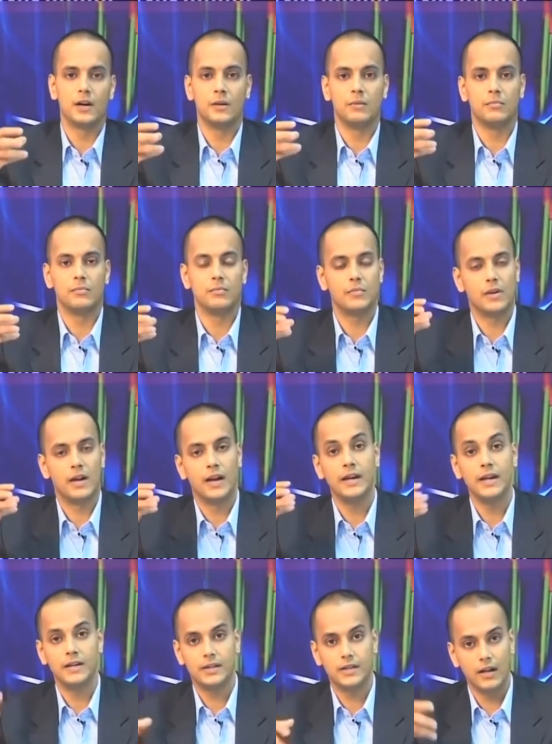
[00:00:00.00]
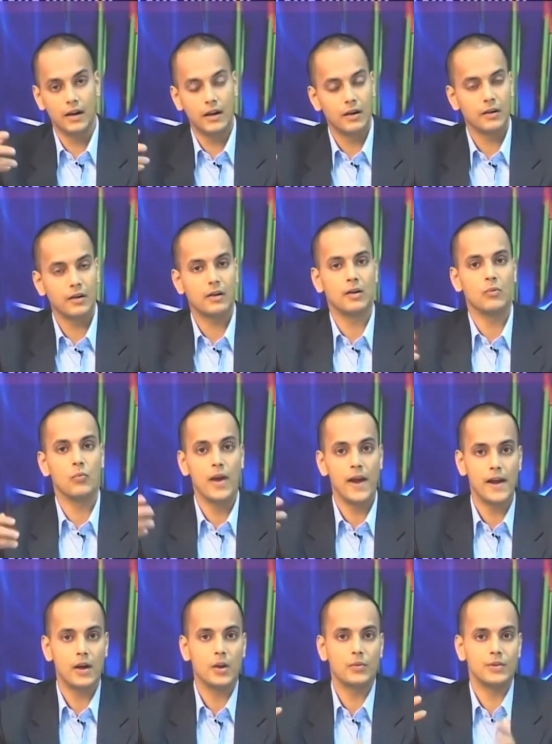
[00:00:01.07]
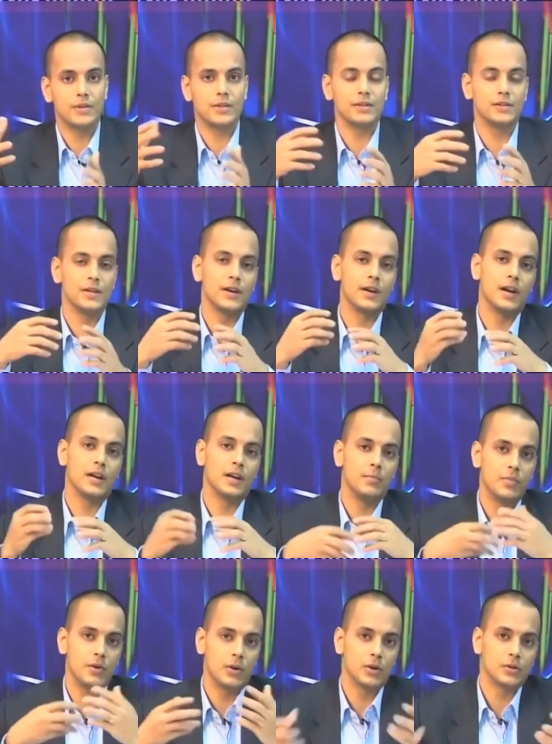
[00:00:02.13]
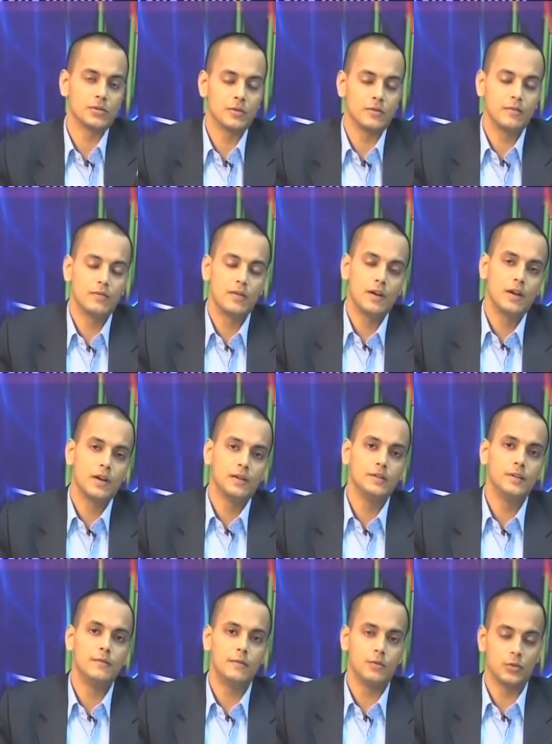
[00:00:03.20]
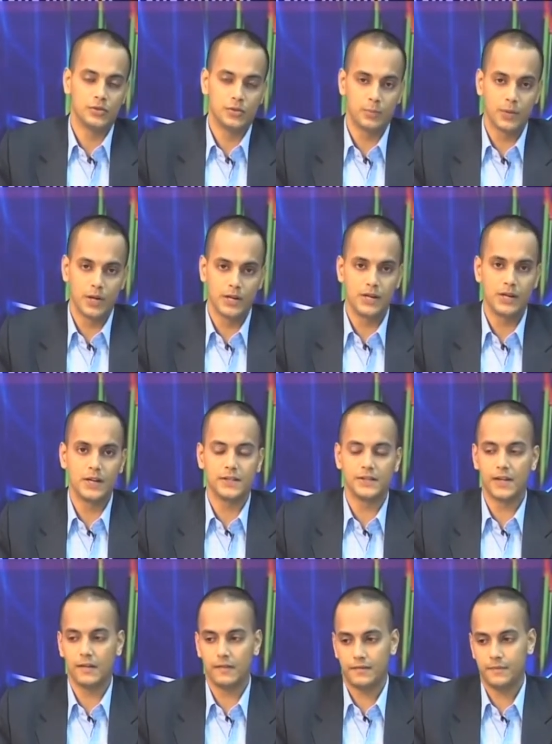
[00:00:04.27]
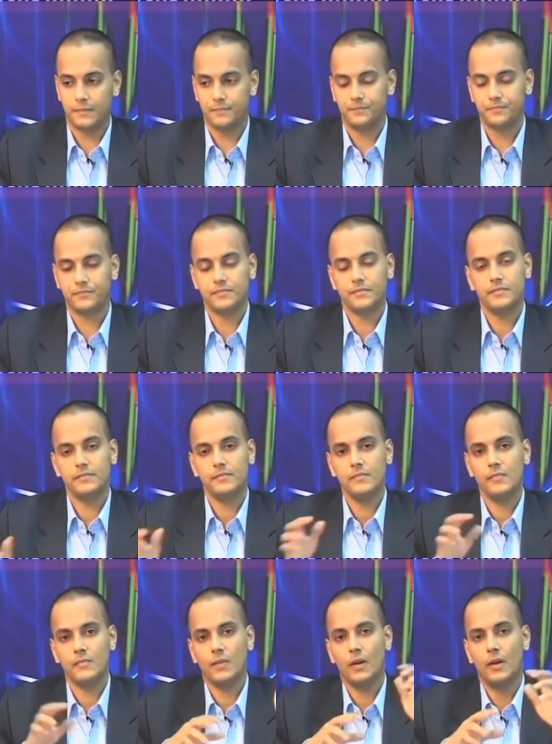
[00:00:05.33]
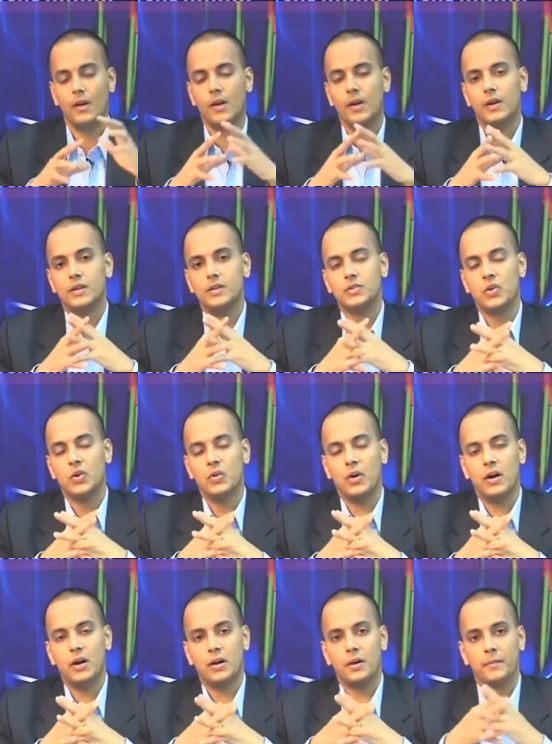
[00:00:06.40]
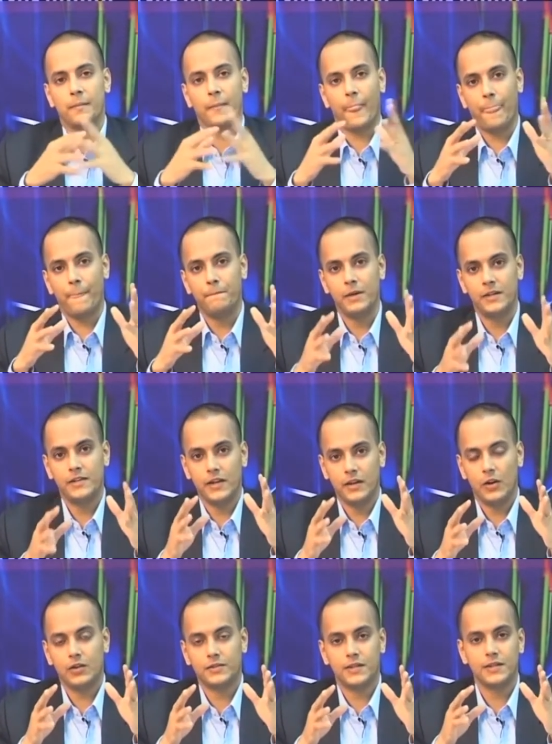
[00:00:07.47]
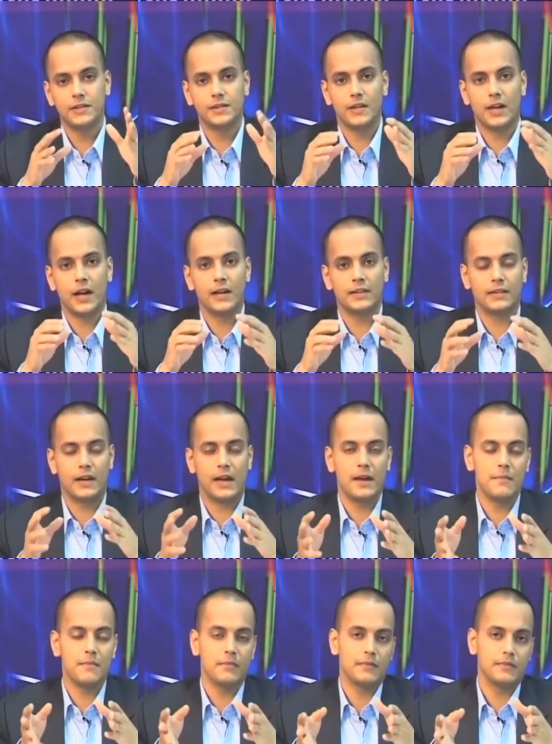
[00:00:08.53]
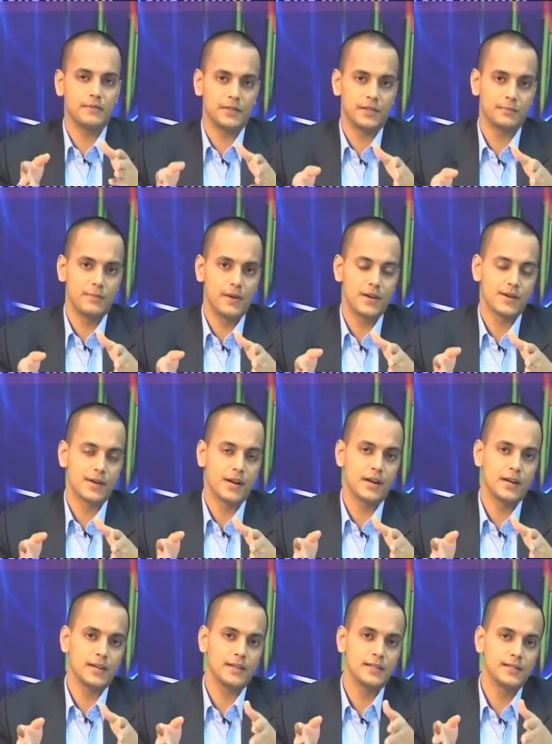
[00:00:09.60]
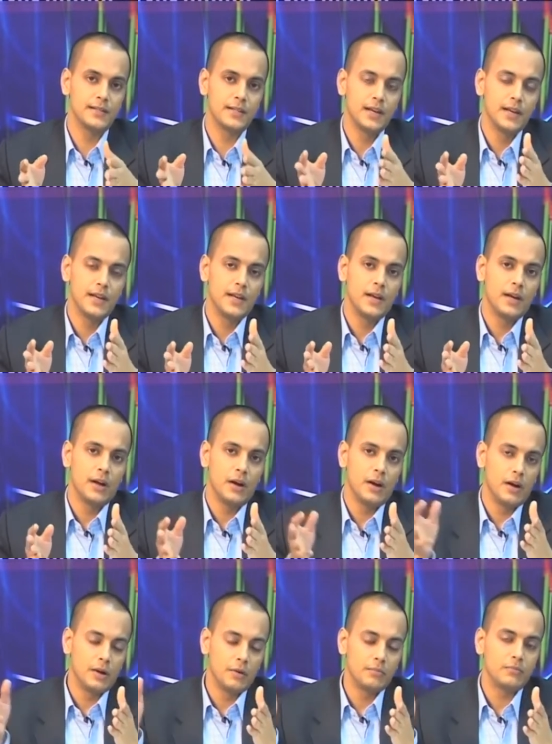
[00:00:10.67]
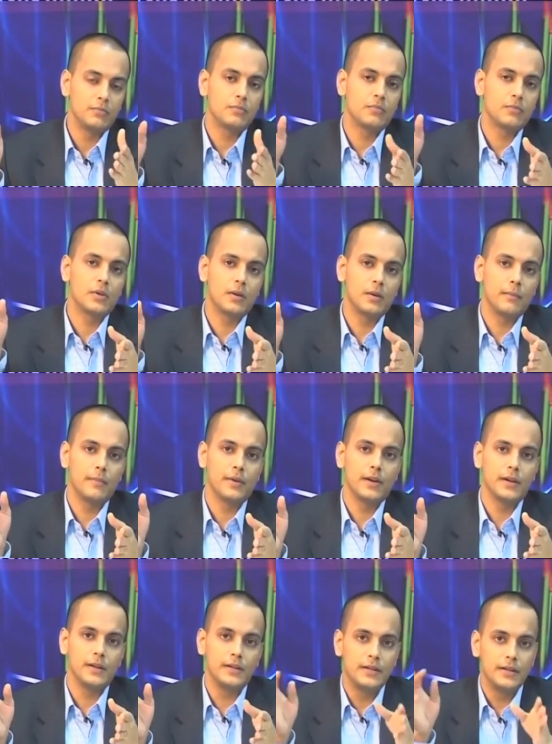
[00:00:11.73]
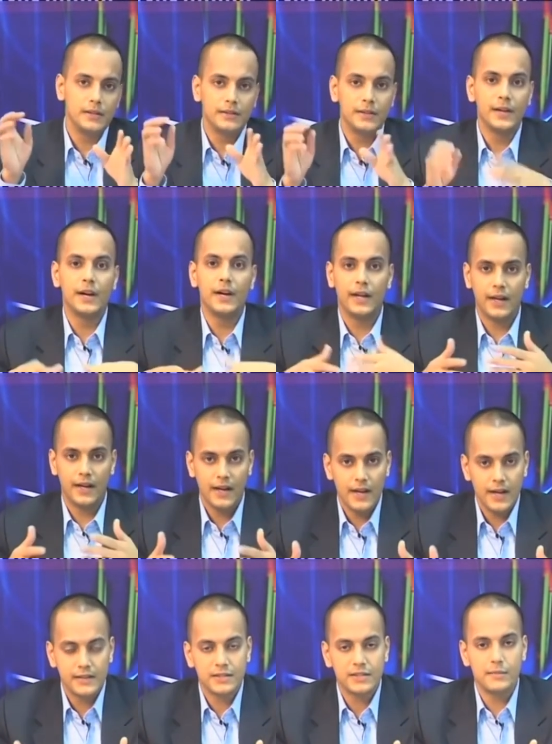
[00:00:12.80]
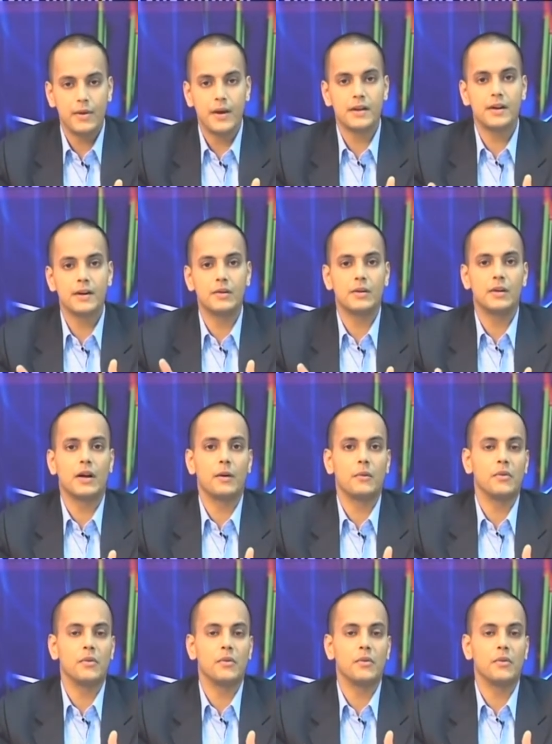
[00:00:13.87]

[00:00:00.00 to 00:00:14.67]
um, additional wake which is generated because of the flow separation itself. So, um, mixing losses as I just mentioned is um, theoretically estimated